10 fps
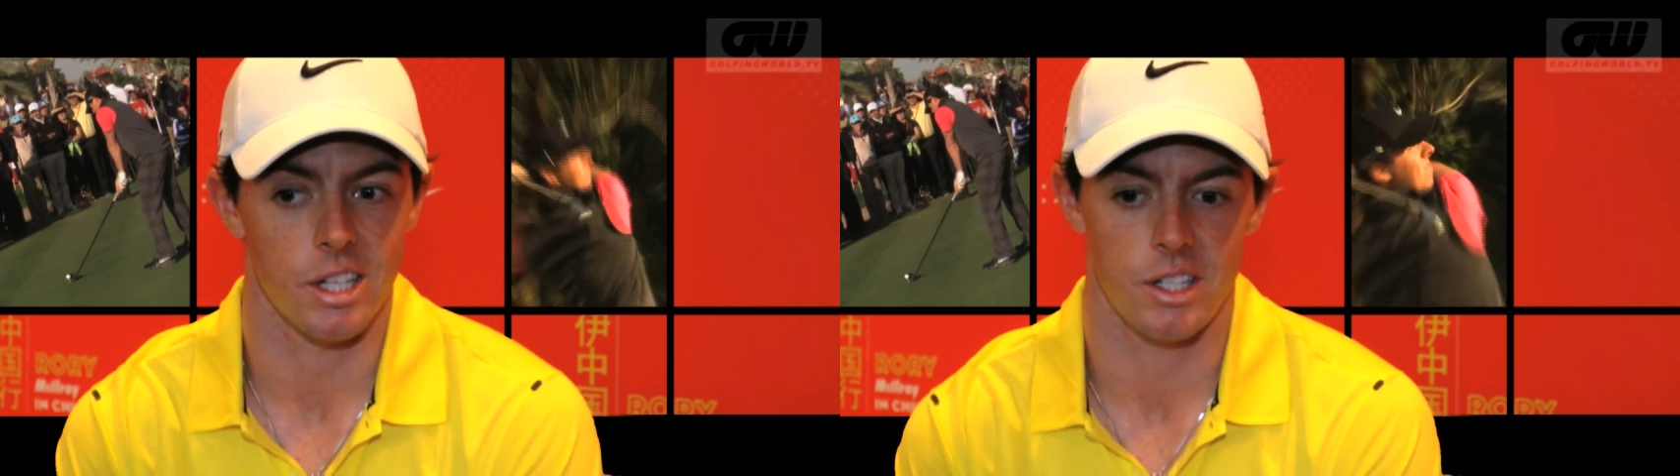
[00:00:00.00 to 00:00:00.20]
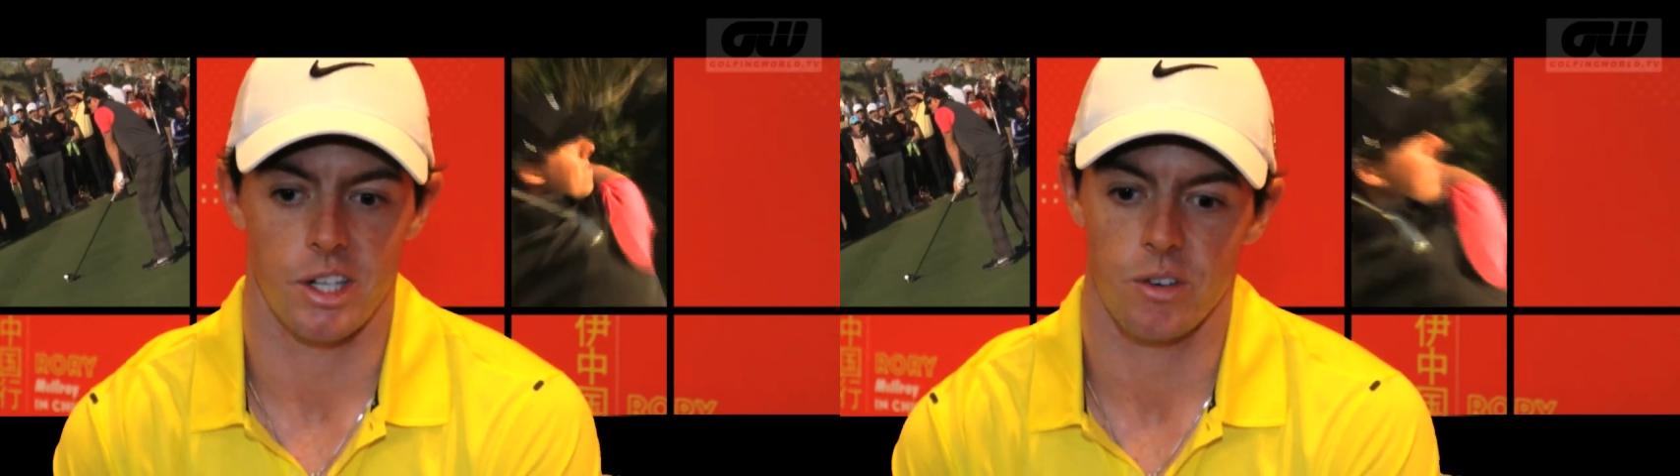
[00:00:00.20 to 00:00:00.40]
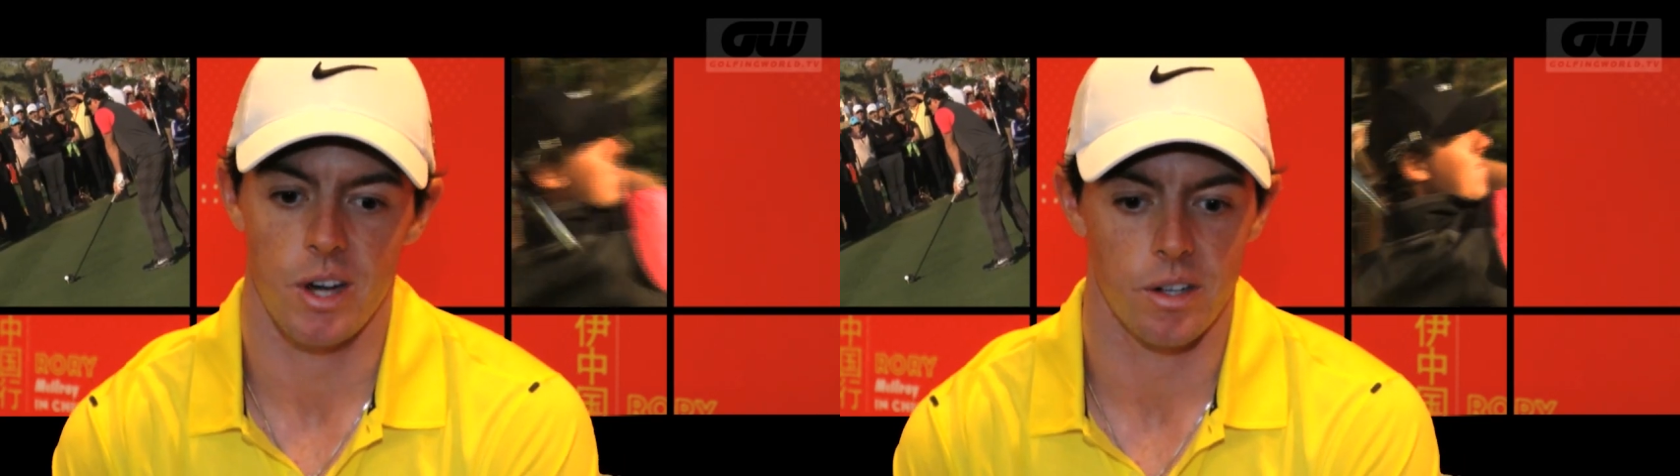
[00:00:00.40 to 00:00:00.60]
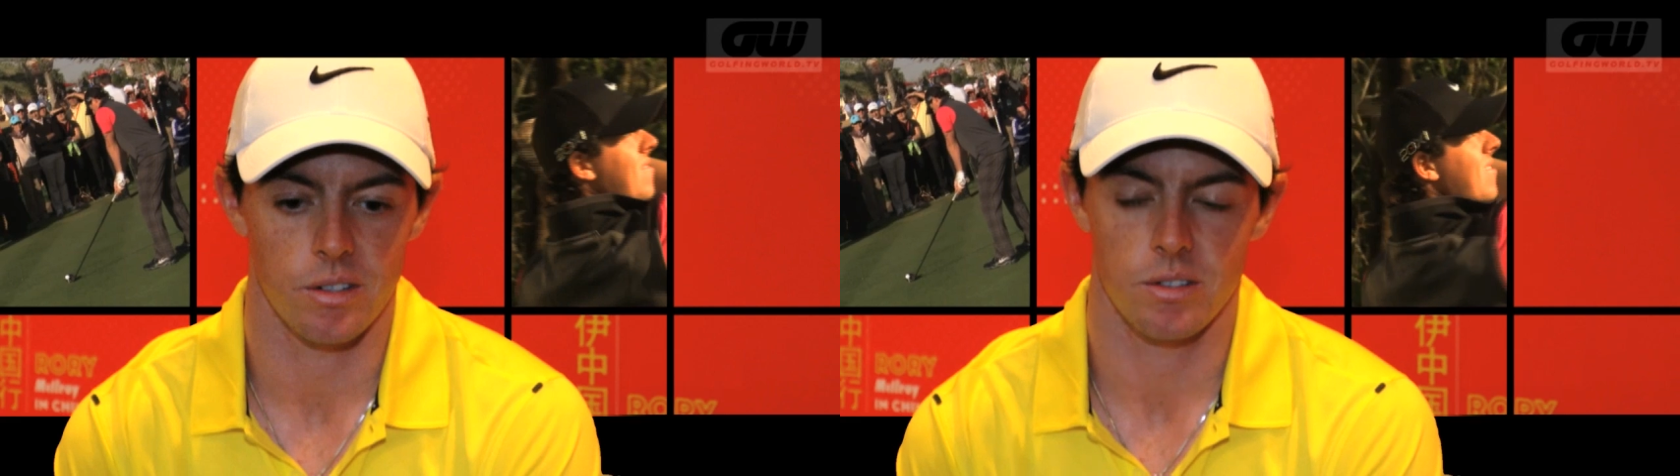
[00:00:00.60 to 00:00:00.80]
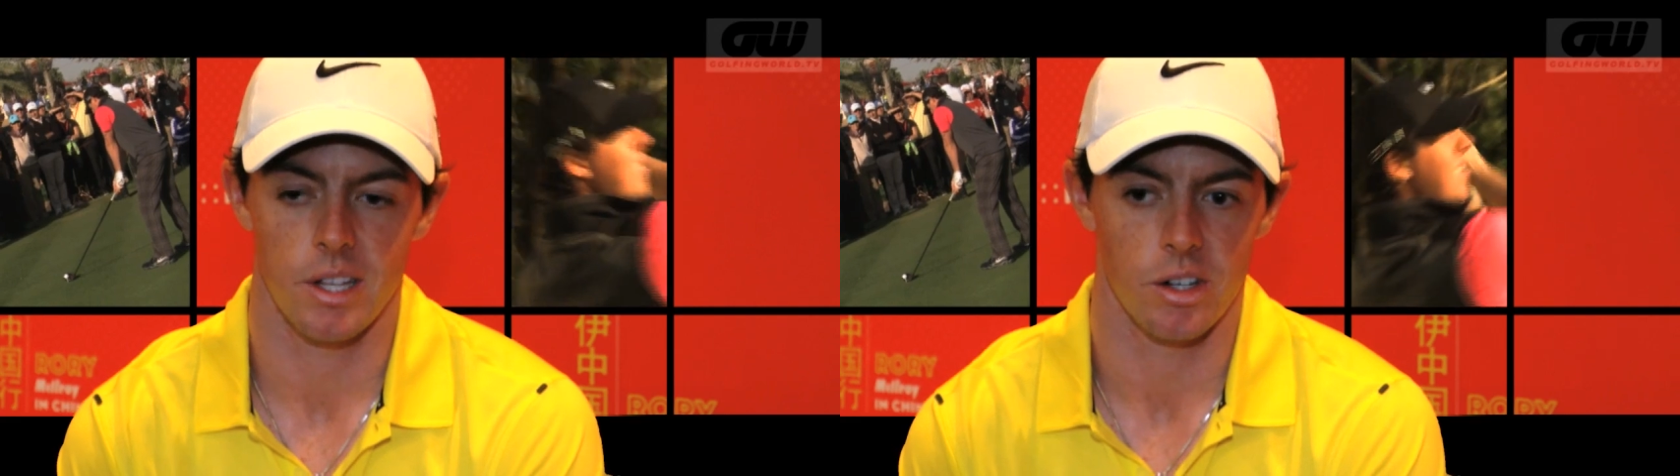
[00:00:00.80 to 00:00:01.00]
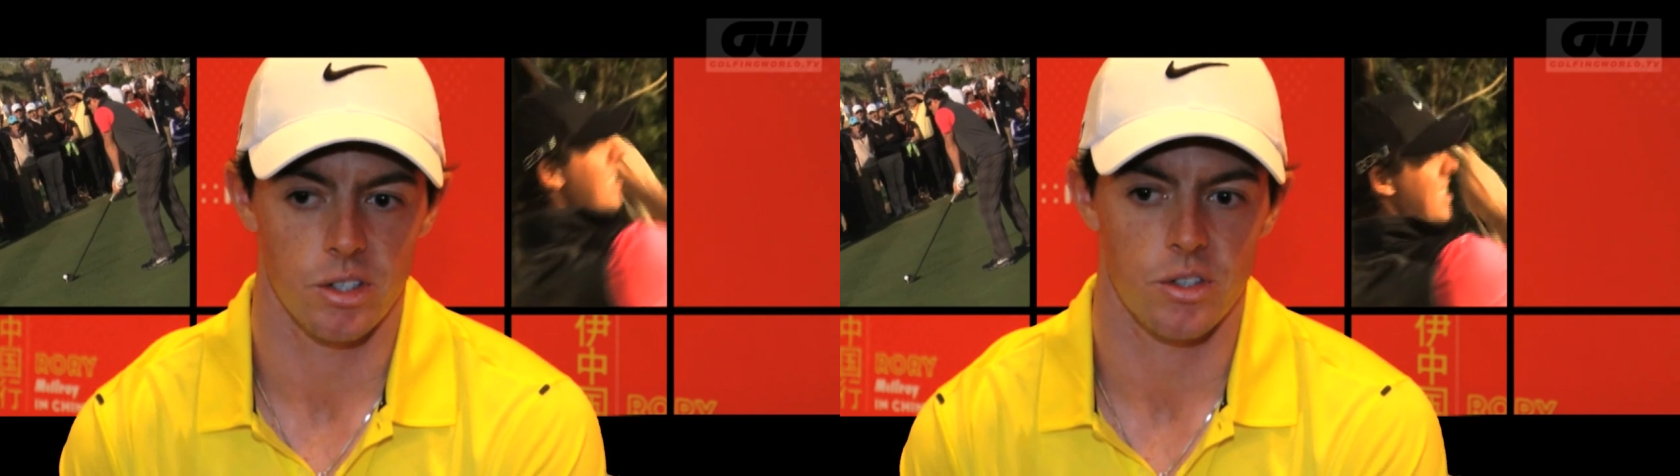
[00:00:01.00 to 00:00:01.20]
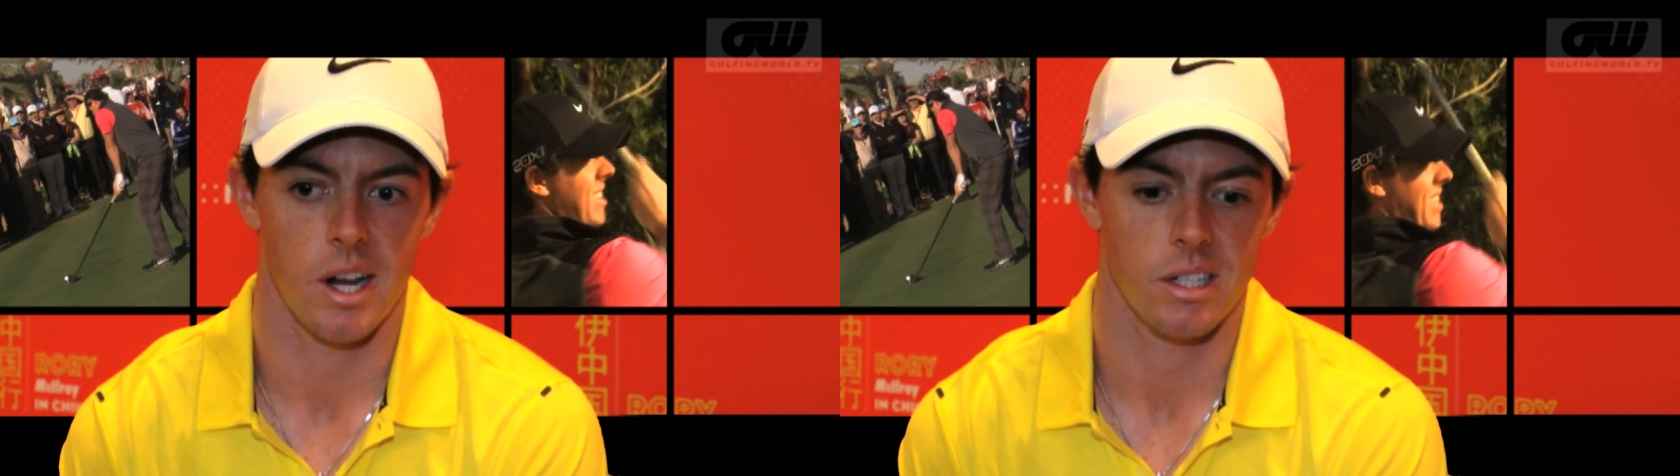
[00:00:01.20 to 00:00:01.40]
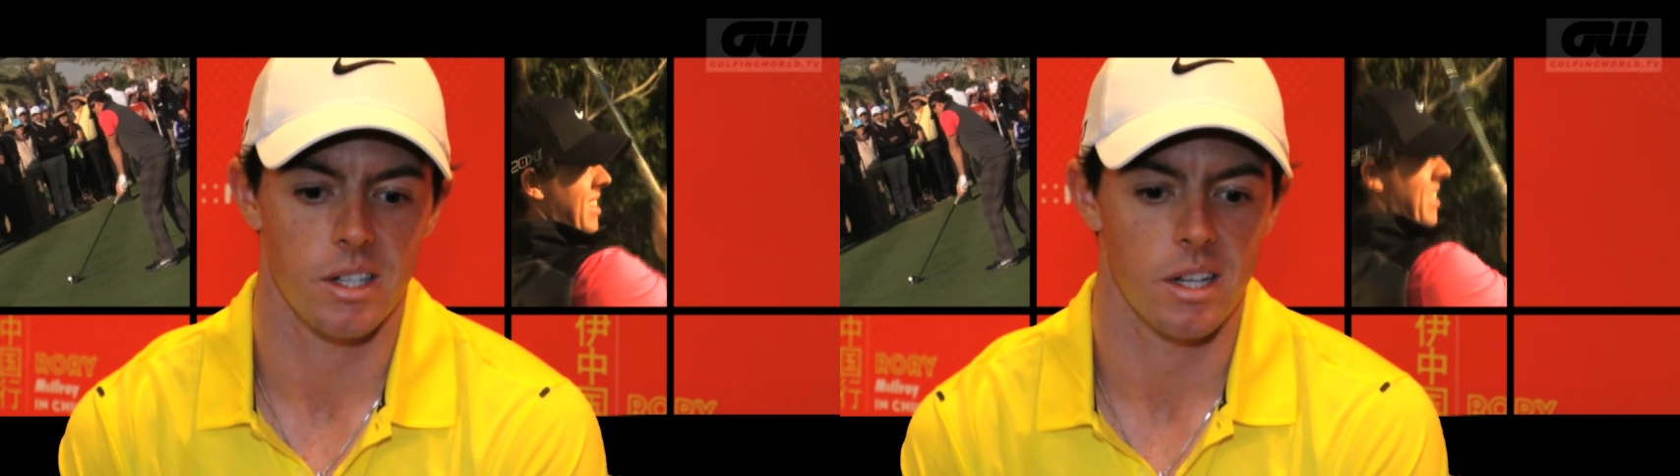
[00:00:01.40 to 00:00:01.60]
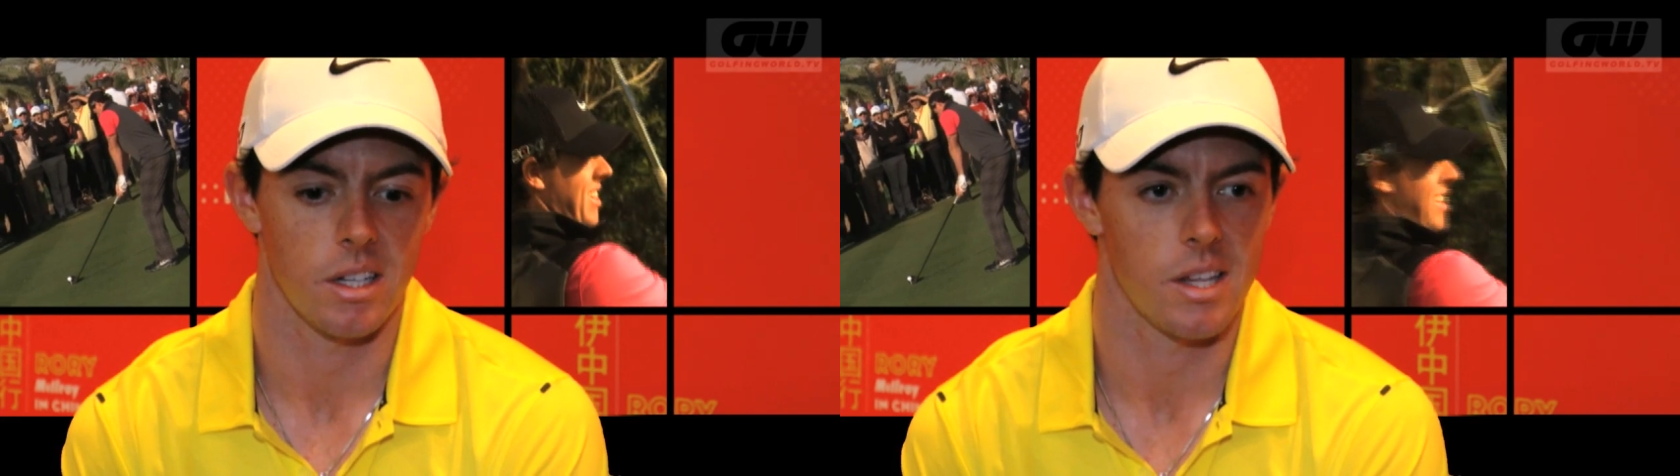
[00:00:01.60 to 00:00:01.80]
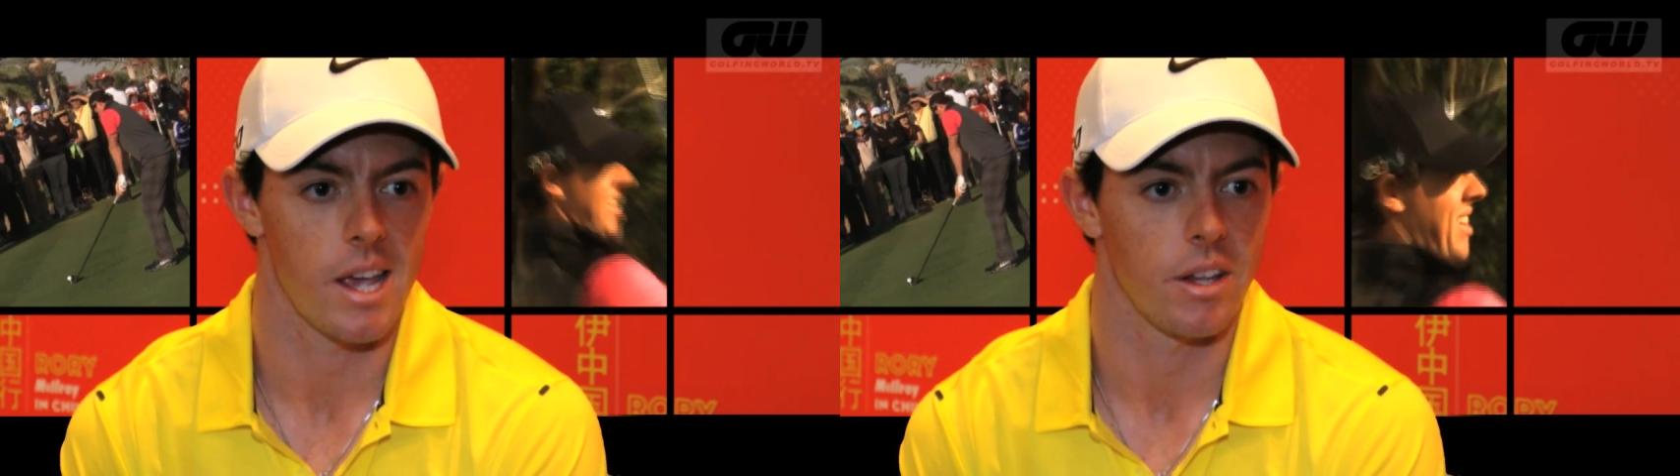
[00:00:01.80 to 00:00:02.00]
it's a great little stretch
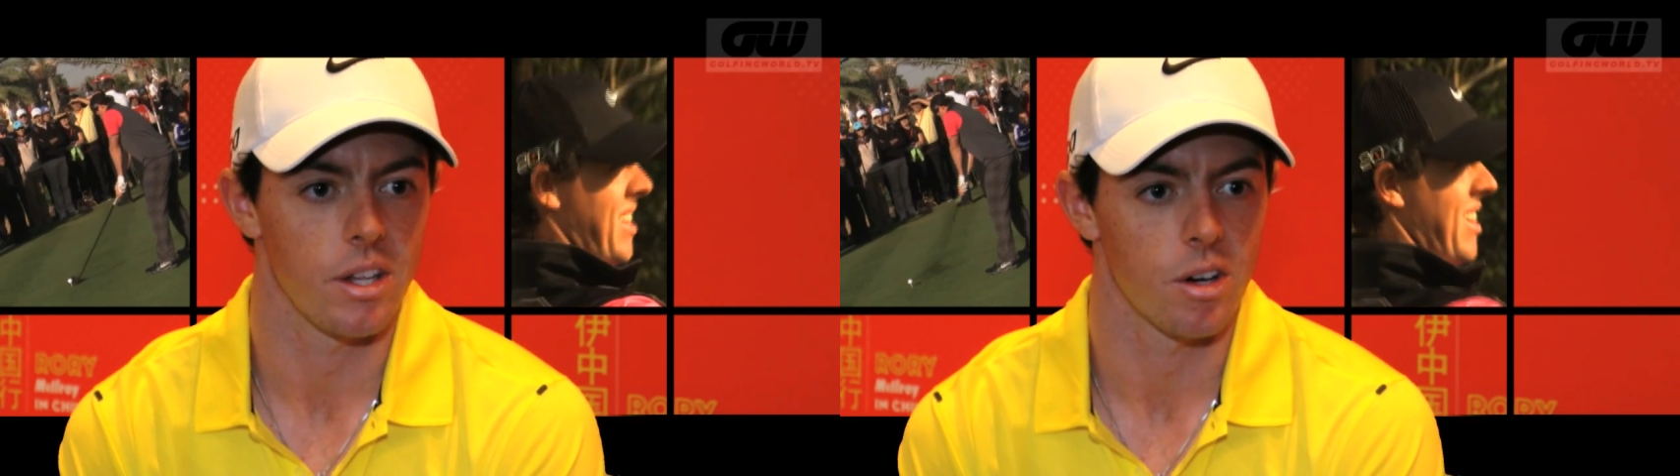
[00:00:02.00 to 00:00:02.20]
to, to end